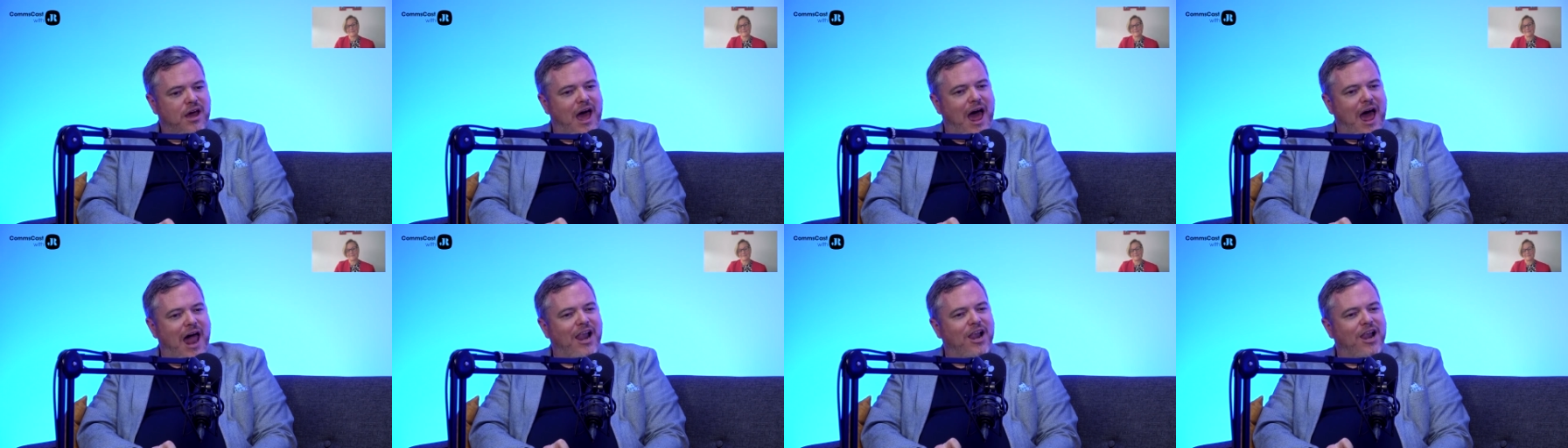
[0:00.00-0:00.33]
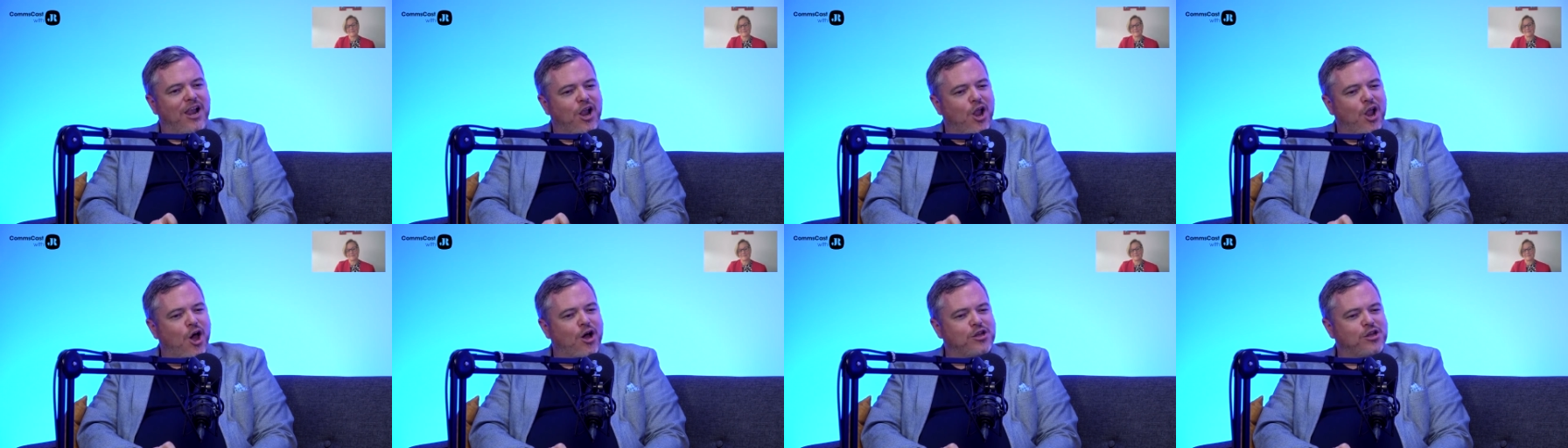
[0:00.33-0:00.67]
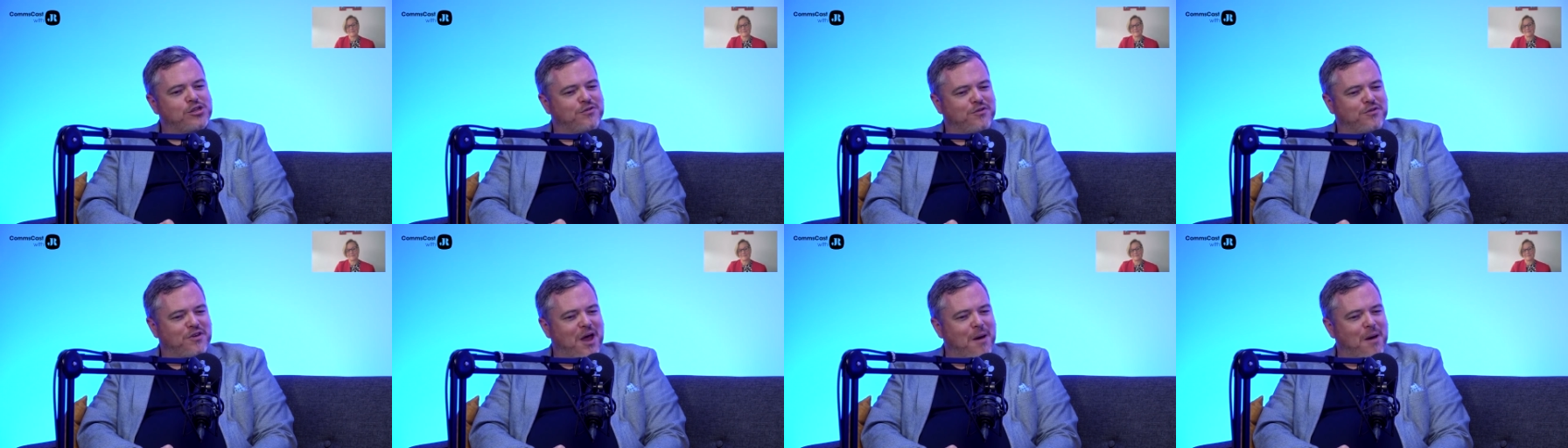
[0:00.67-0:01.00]
A lot
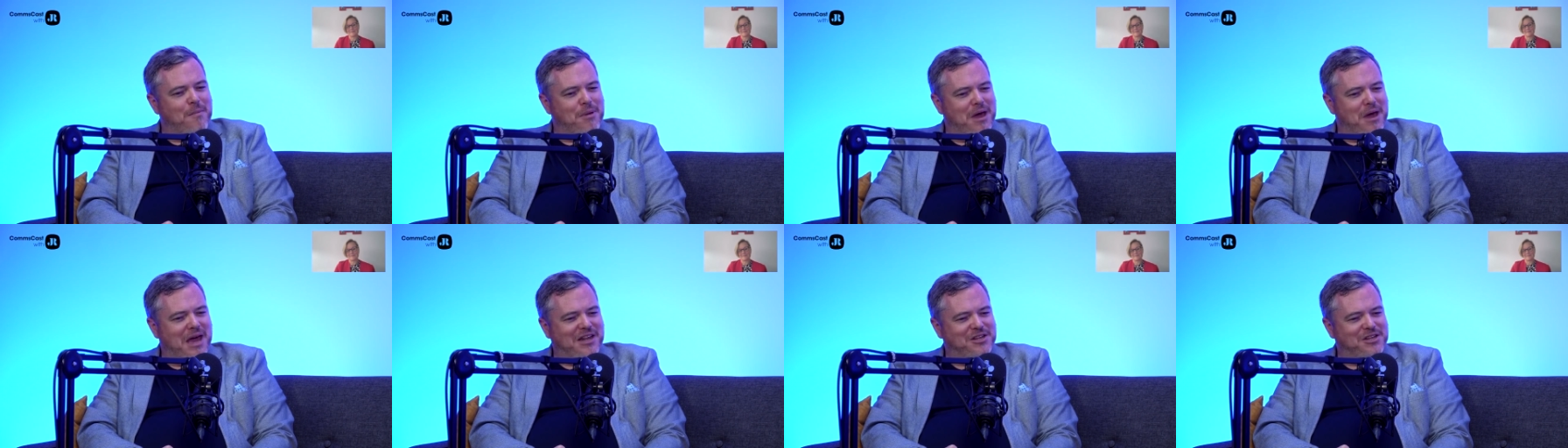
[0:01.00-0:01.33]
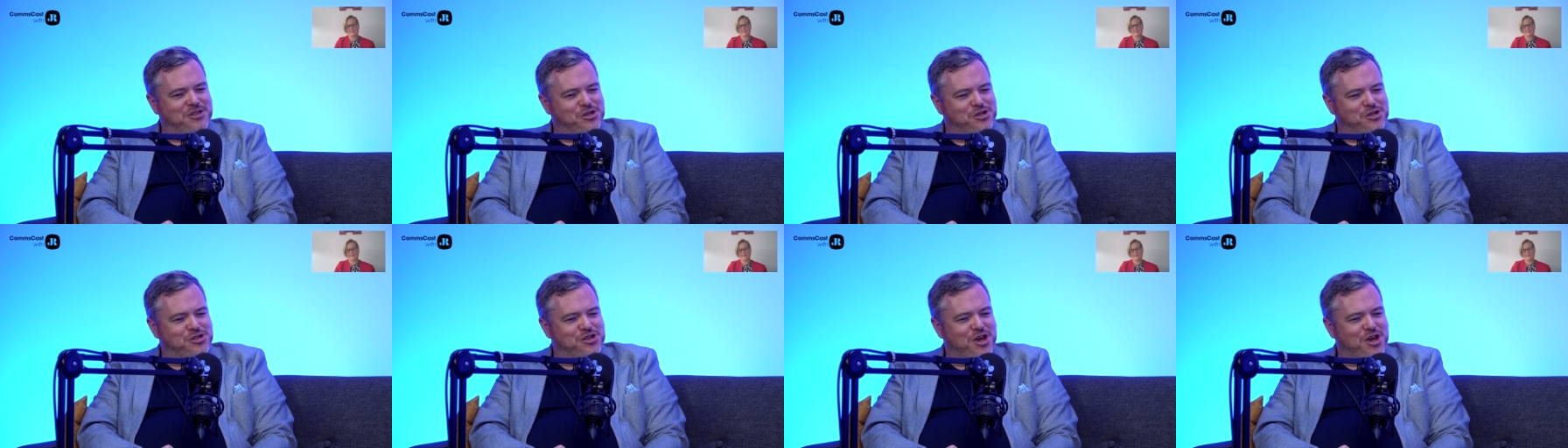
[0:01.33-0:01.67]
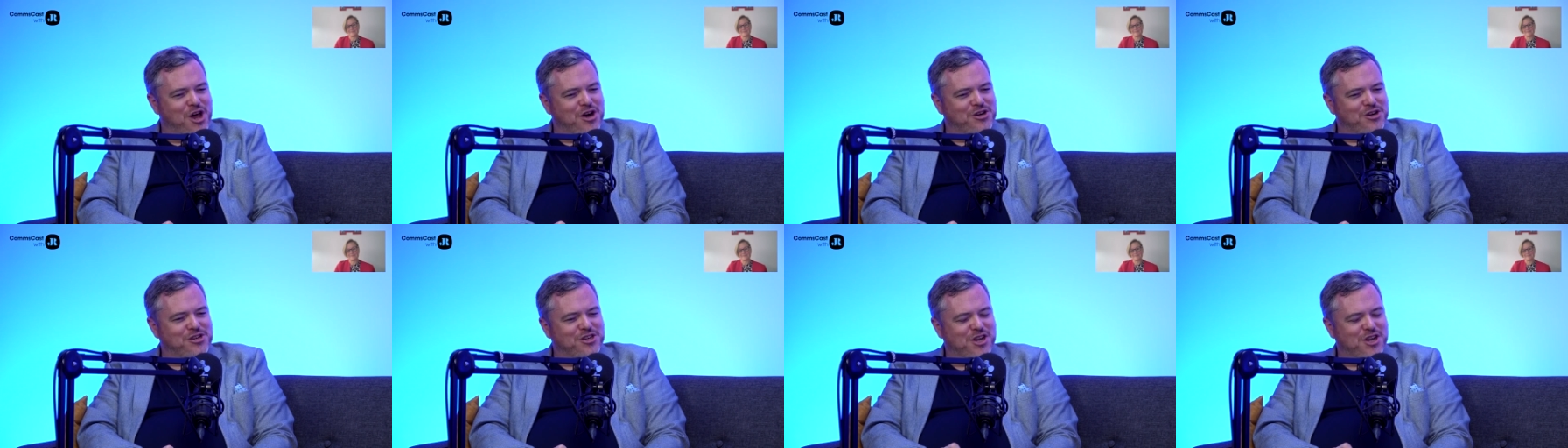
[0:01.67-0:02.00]
of campaigns are
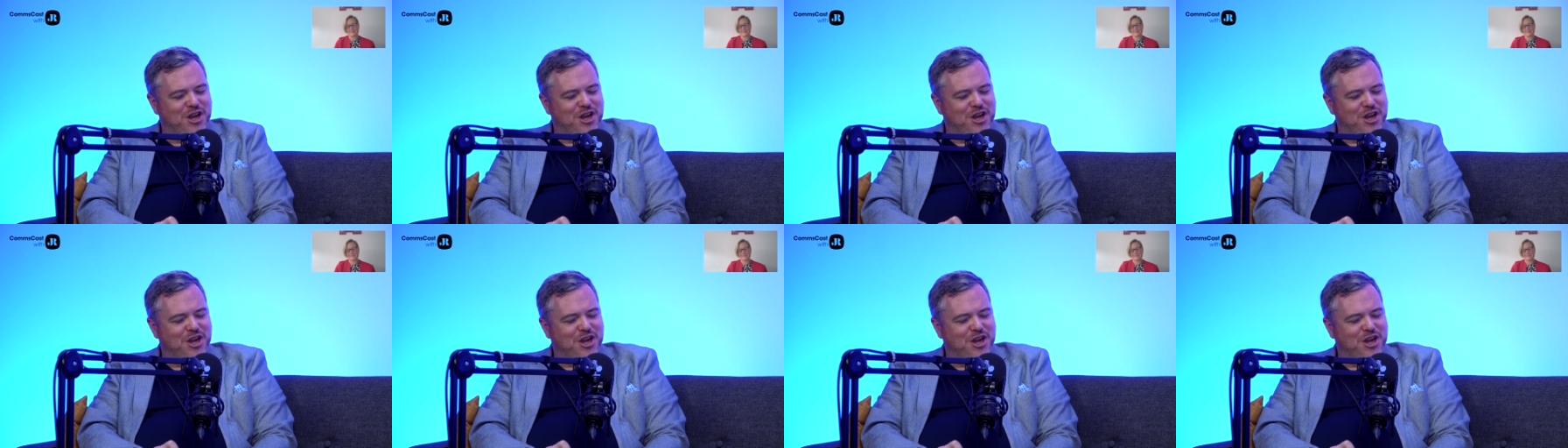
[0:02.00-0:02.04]
started,